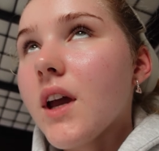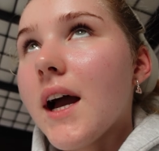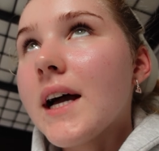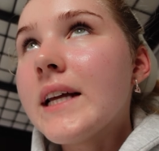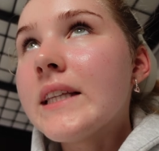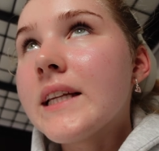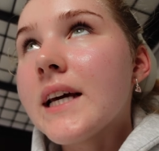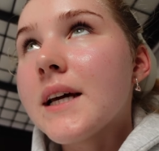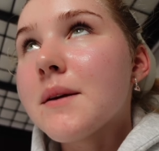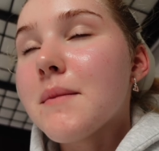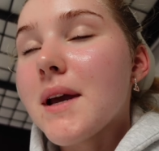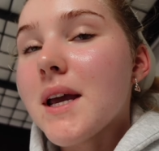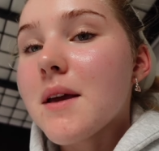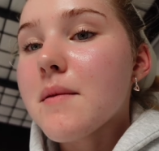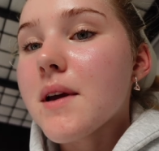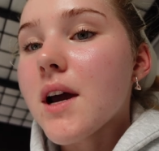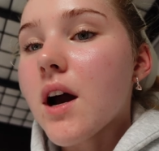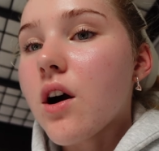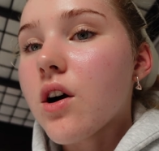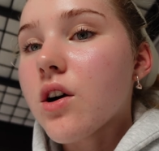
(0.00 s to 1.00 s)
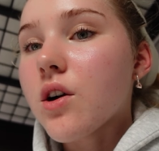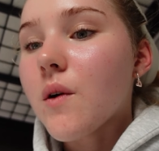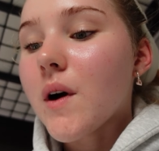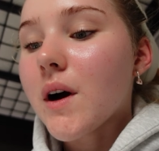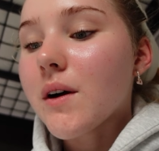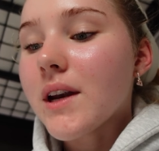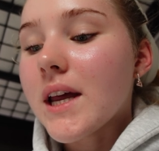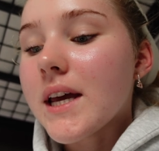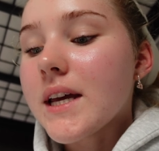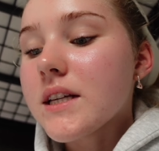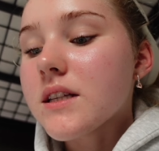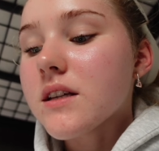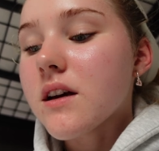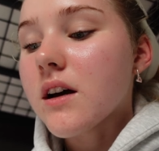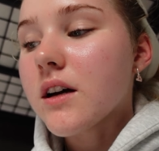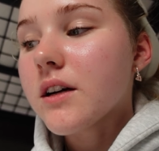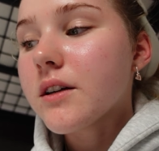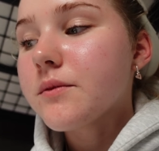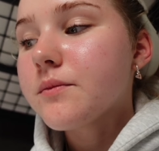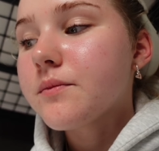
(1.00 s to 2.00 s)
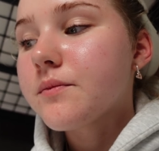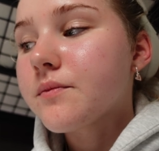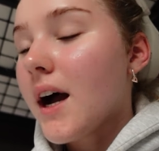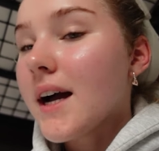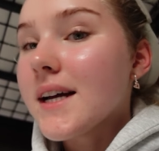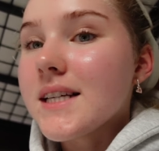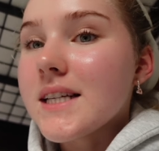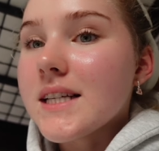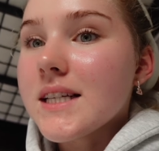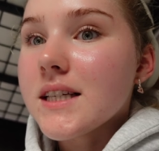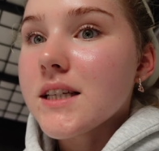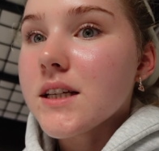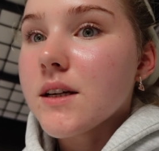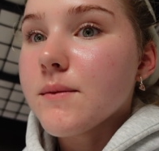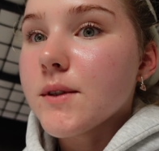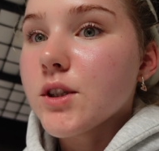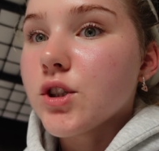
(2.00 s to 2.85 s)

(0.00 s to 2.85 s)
and then maybe I'll go out later. I did some